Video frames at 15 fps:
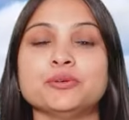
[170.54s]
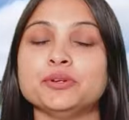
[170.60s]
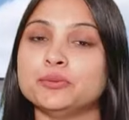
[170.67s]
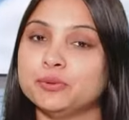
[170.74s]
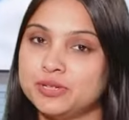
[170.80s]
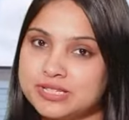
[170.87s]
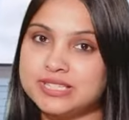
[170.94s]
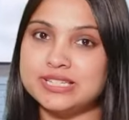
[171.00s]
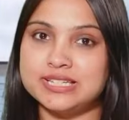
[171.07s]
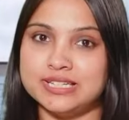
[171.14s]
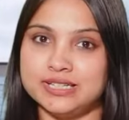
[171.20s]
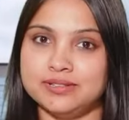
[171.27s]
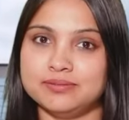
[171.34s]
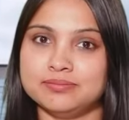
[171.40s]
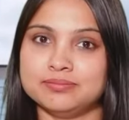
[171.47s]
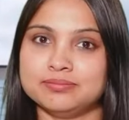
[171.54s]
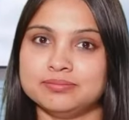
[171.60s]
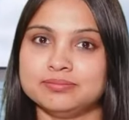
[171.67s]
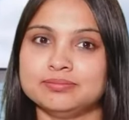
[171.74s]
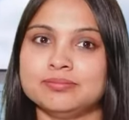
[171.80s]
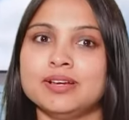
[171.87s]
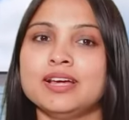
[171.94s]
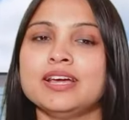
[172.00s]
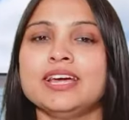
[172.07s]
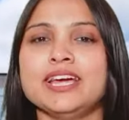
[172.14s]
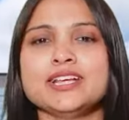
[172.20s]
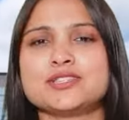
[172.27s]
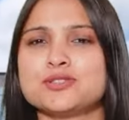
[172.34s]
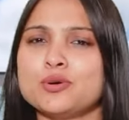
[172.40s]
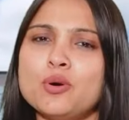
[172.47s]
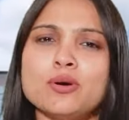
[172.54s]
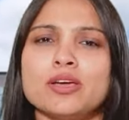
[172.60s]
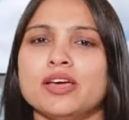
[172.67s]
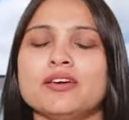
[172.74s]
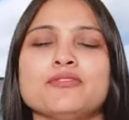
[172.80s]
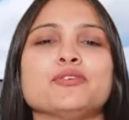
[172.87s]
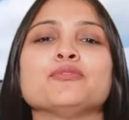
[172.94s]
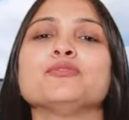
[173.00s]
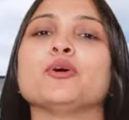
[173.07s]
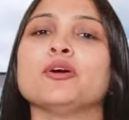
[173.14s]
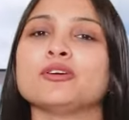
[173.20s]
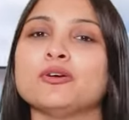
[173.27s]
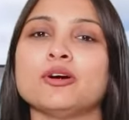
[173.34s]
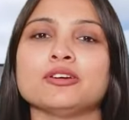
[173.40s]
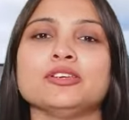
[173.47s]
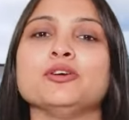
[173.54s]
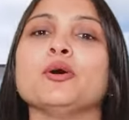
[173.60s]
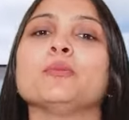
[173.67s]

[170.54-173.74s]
university, it's okay if you've not got the